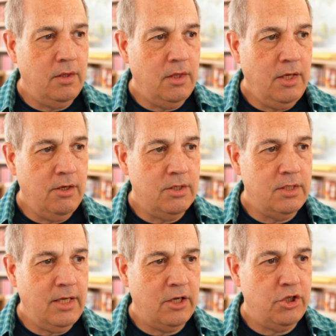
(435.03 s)
here's
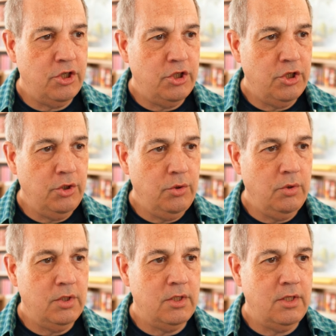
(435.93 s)
section 2.
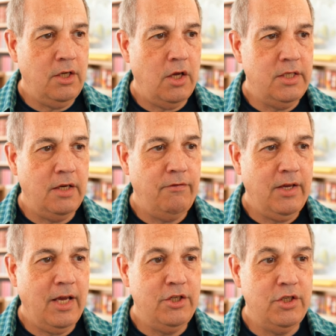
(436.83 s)
It's the
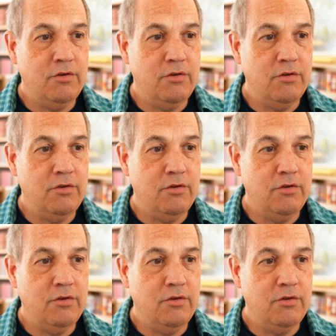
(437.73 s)
identification